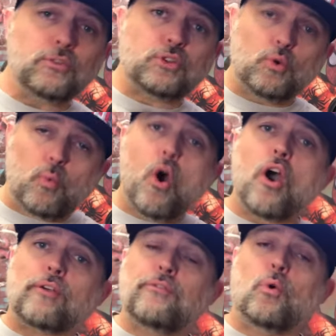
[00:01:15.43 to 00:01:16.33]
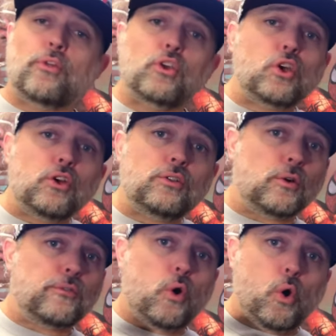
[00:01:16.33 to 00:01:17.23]
to work for the good
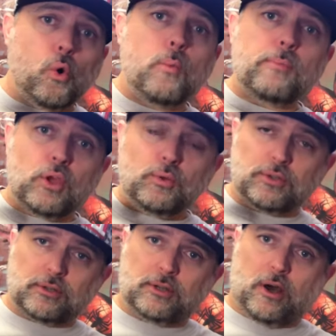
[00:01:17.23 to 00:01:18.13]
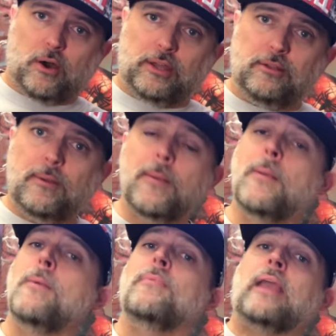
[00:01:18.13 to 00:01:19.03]
of all mutant kind
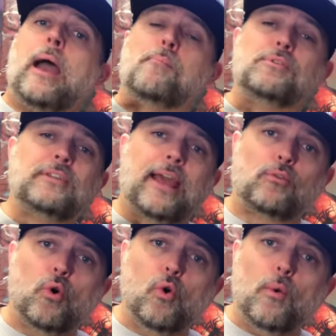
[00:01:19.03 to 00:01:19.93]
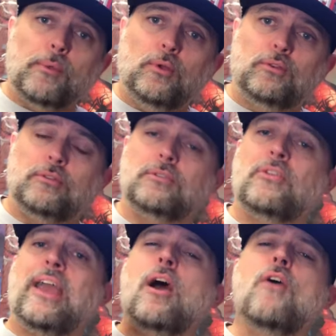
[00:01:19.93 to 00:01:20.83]
and protect all mutants.
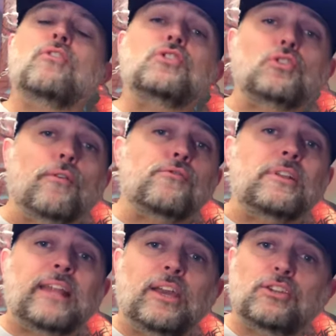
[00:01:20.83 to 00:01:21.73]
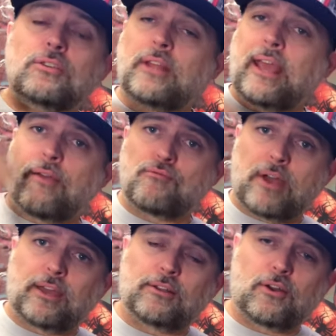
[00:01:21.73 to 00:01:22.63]
They are a sovereign nation. They have
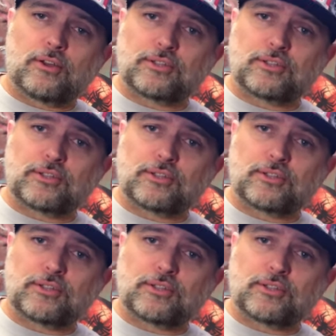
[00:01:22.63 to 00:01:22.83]
recognized